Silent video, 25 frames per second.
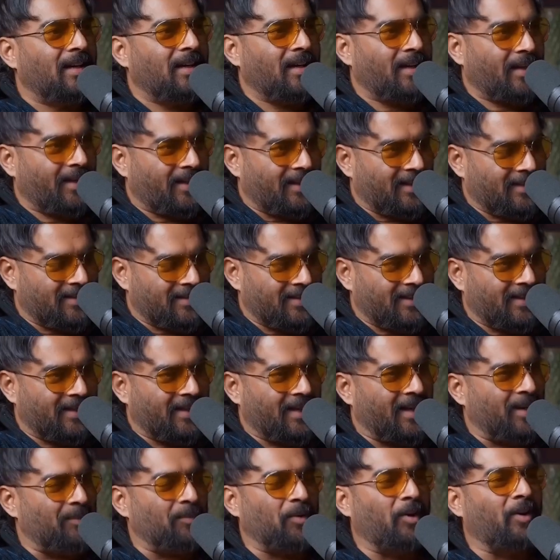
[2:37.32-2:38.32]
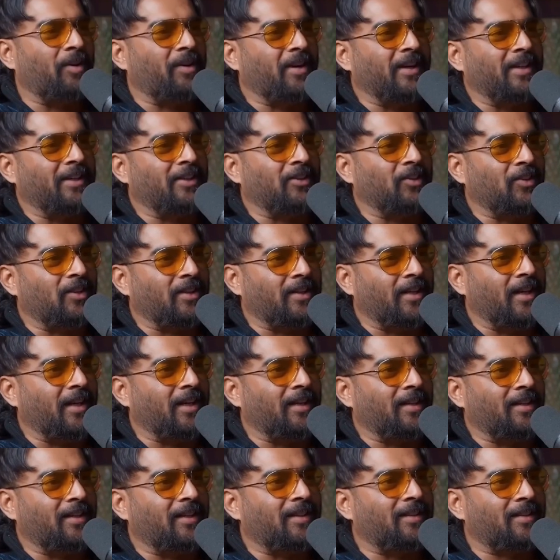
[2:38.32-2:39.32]
Like I said, I'm not ready to
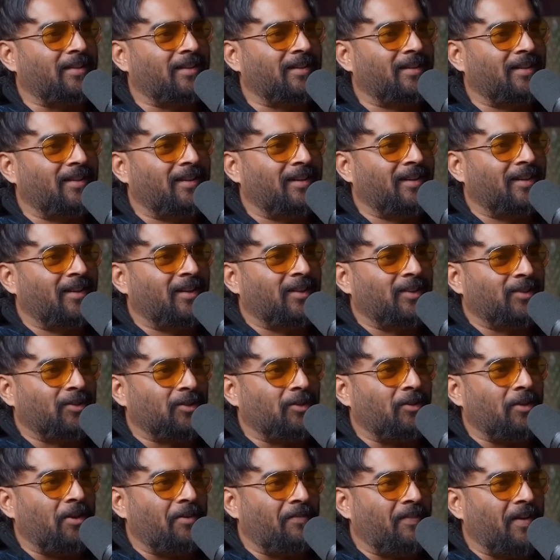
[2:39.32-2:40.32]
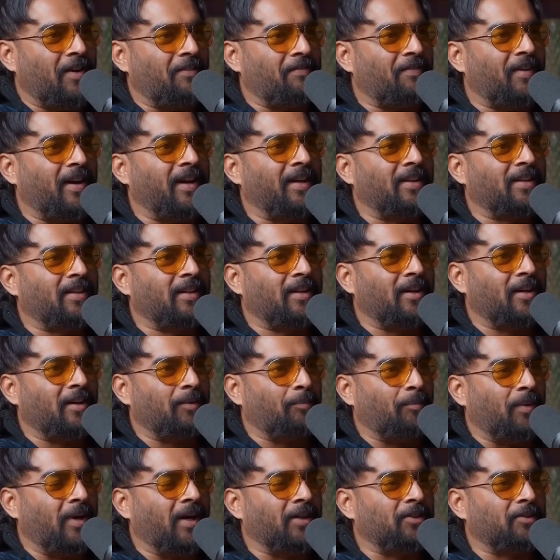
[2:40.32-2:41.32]
retire. So if I find
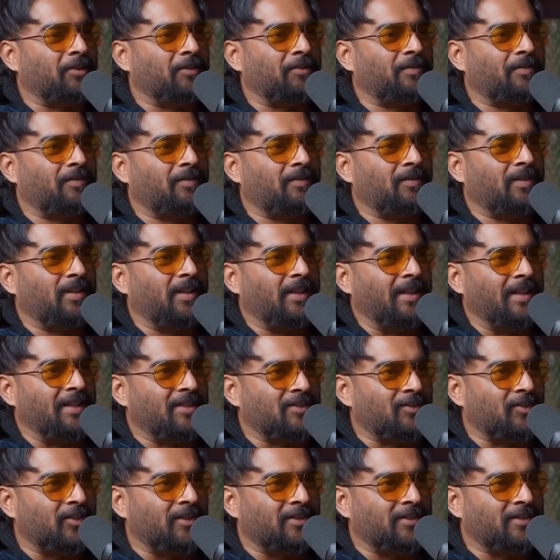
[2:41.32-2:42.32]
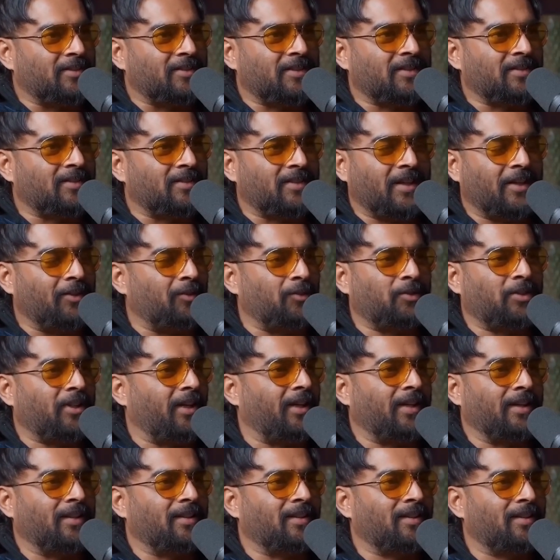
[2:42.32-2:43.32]
a path of least resistance, I don't
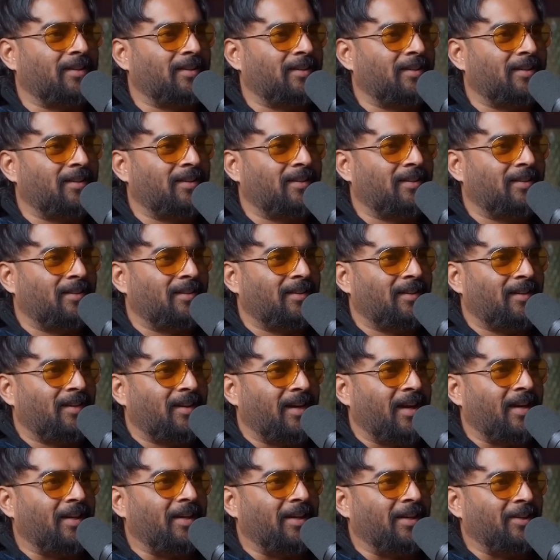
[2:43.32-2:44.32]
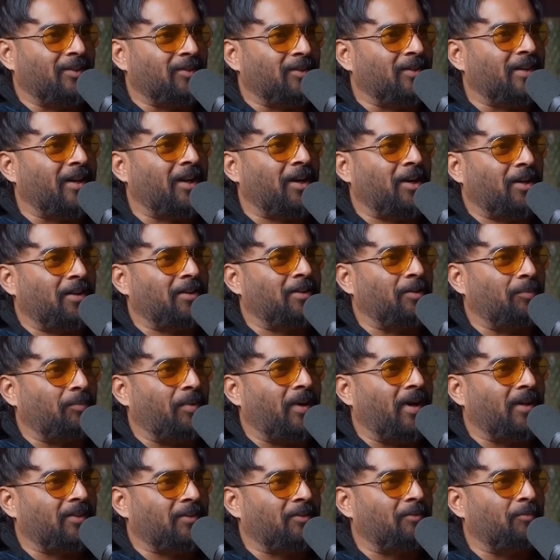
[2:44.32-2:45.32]
take it. I need to take the
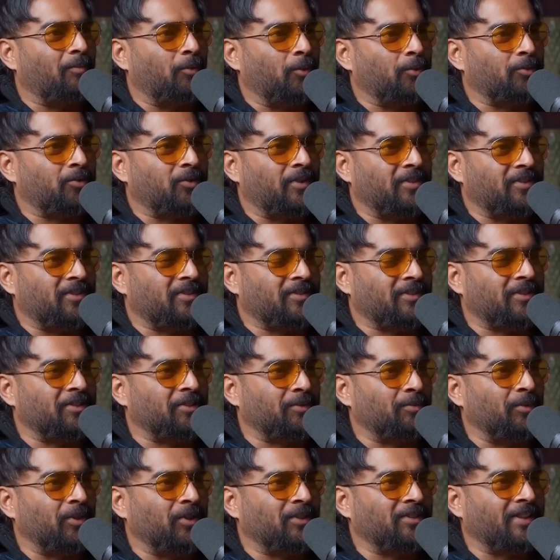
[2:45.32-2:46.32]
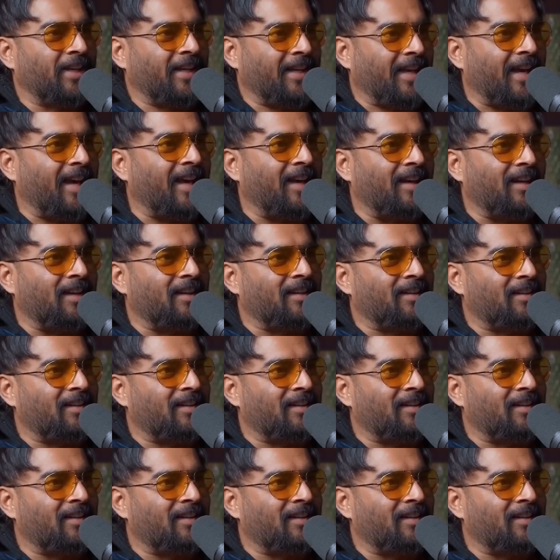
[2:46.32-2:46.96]
path of most resistance because I can.